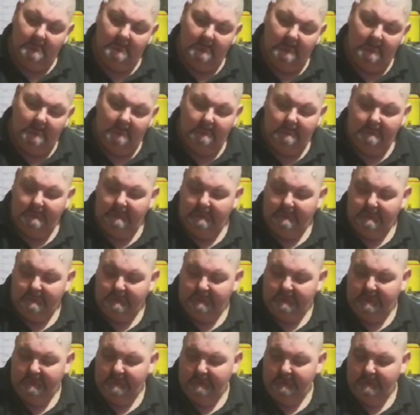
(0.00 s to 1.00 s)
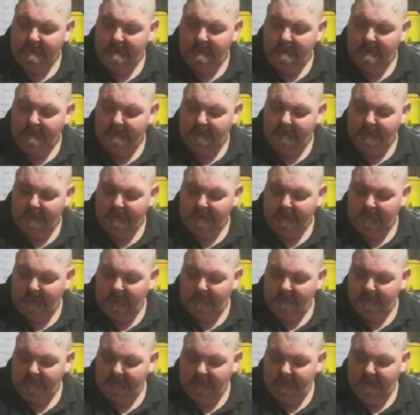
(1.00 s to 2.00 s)
And you just need to do it a few
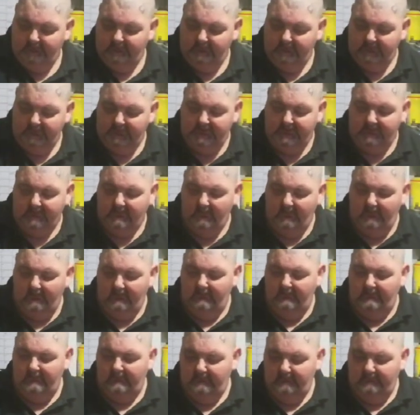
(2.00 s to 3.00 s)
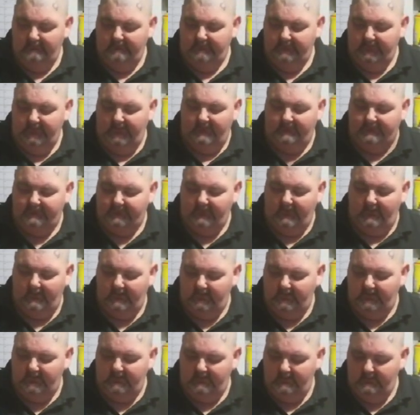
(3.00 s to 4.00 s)
times. You don't need to go nuts on it.